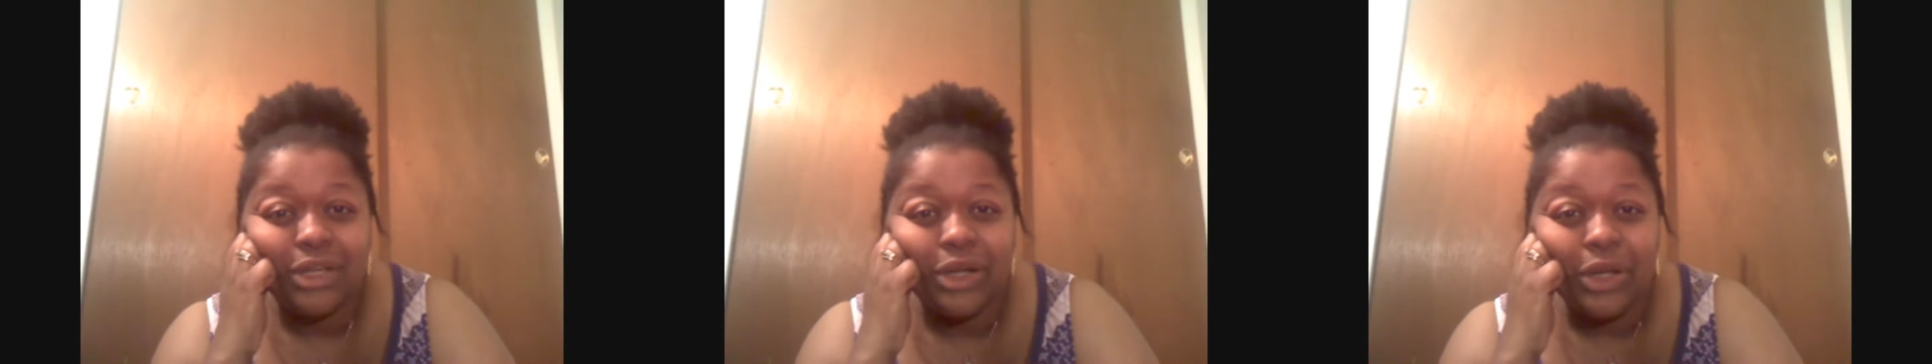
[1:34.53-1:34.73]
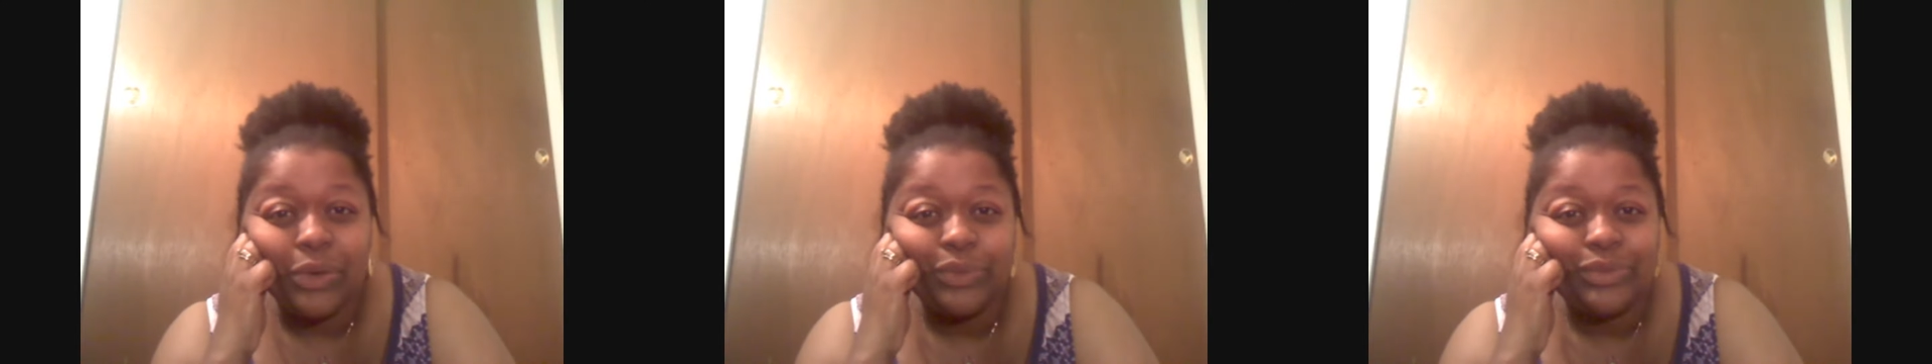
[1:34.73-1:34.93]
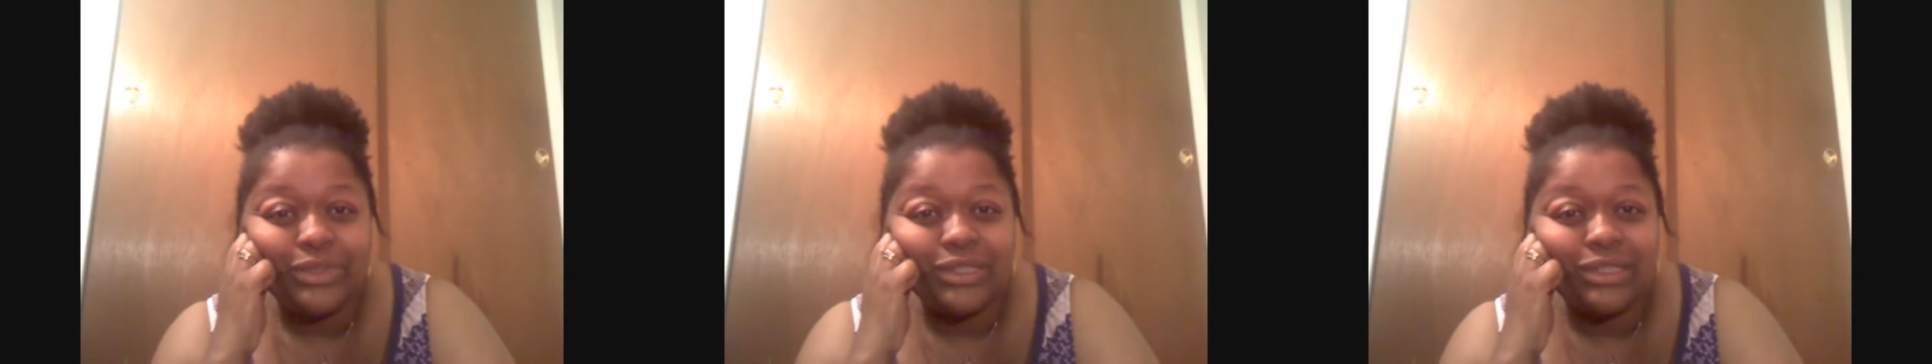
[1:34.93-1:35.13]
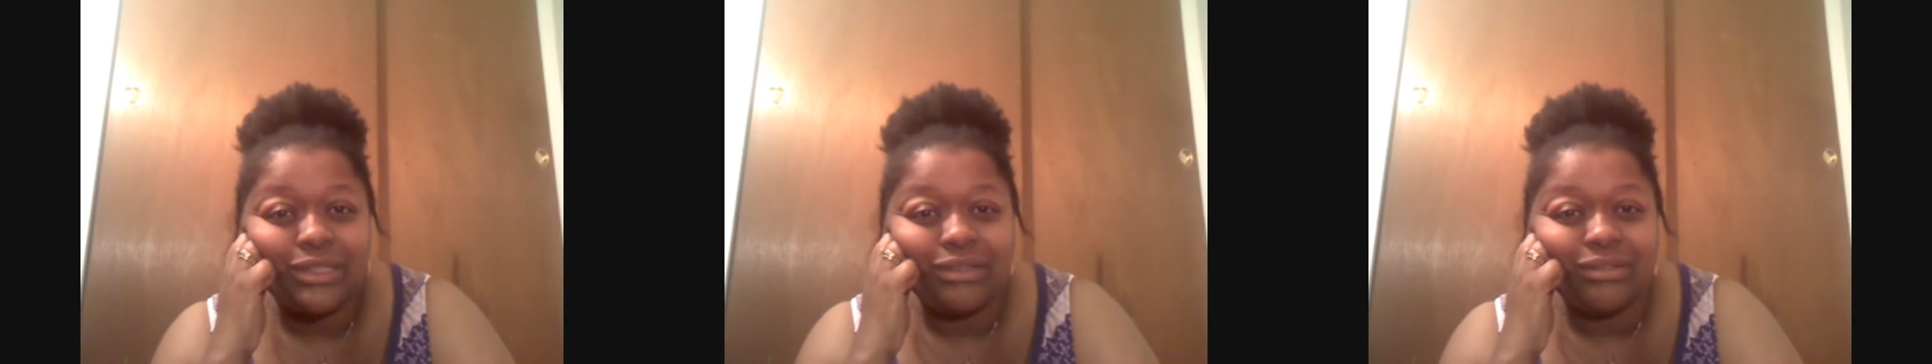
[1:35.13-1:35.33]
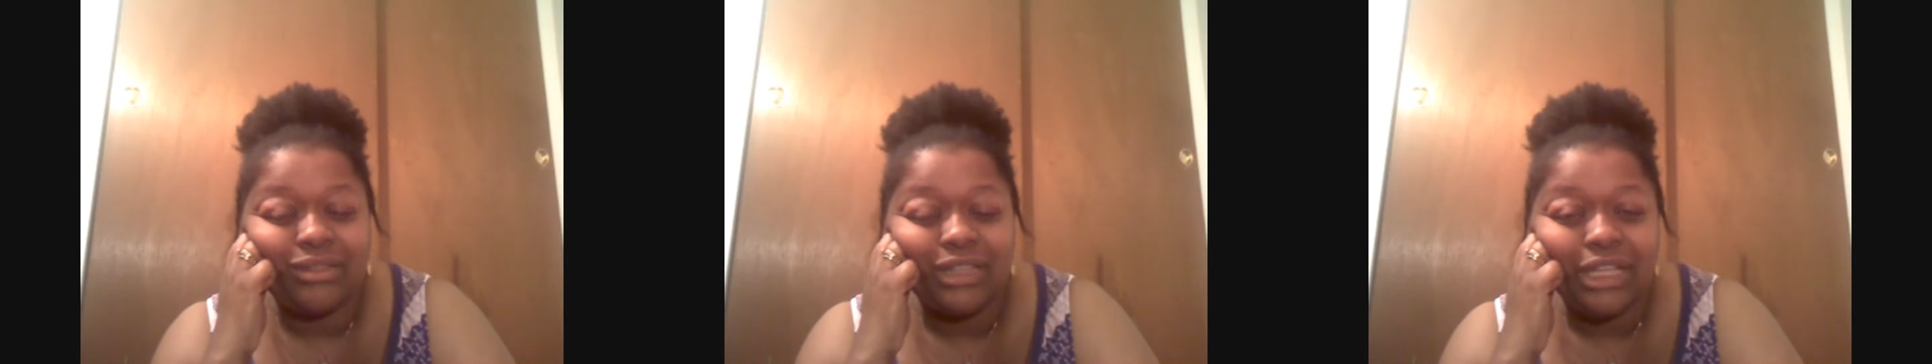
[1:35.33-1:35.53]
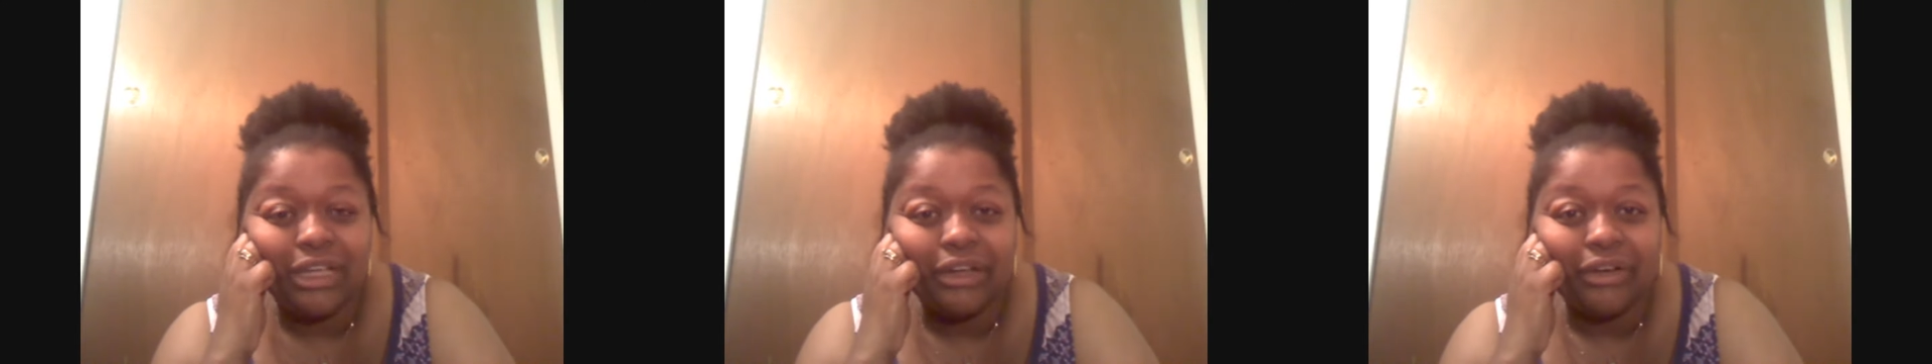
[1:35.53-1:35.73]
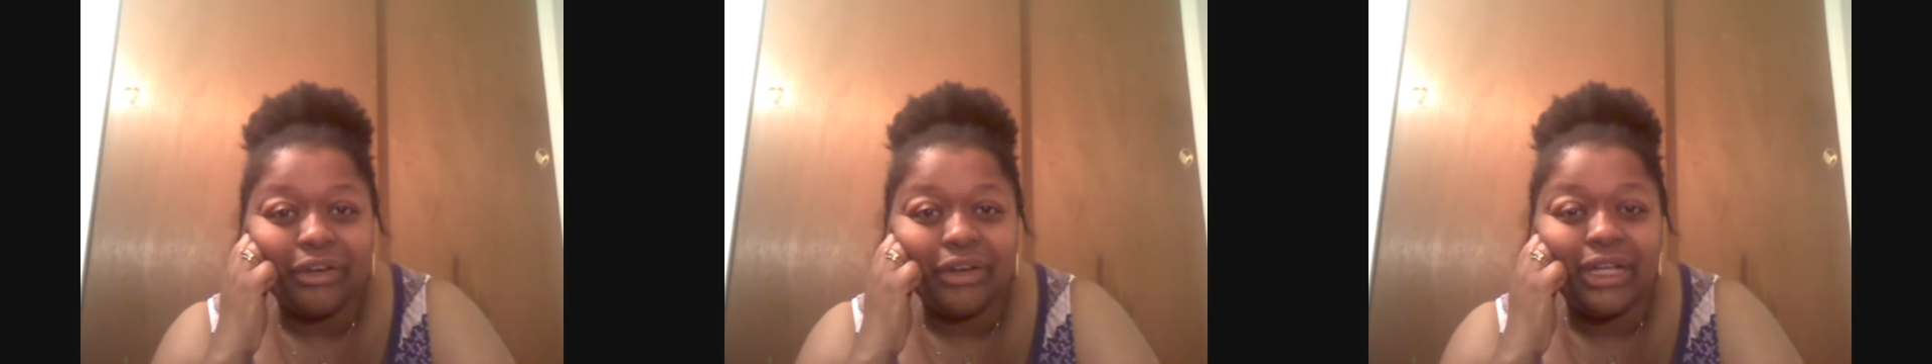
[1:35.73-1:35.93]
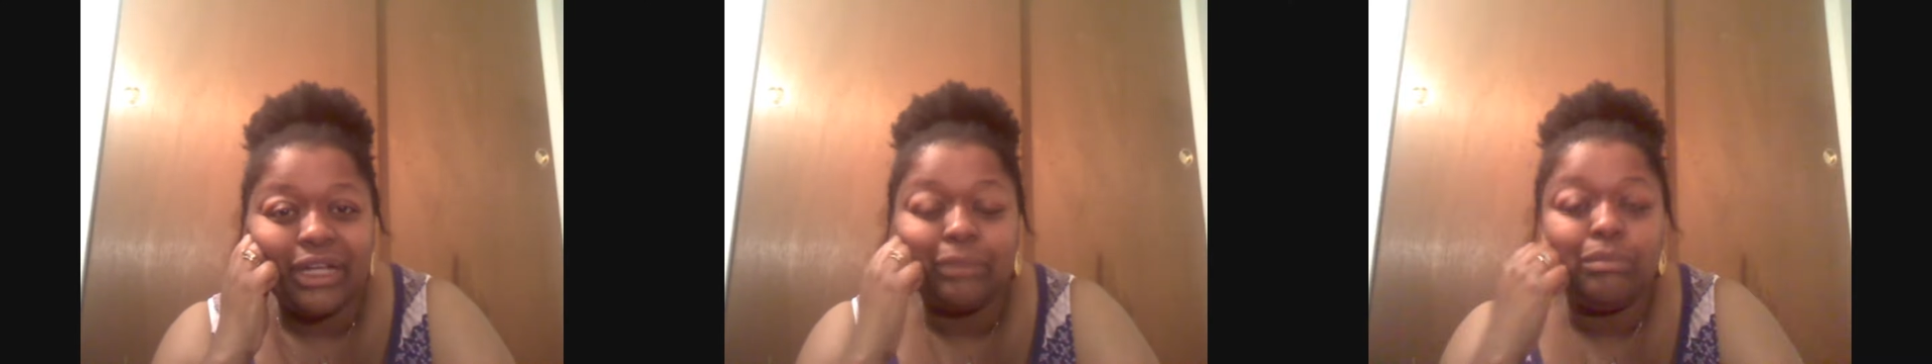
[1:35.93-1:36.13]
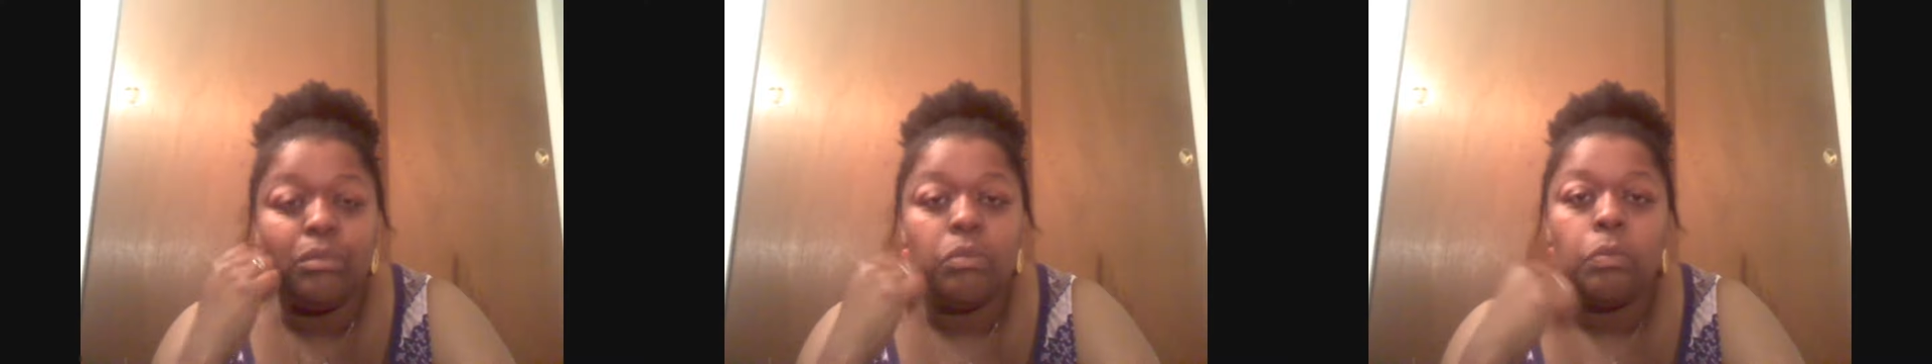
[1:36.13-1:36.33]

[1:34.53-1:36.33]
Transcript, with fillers: notes and theory,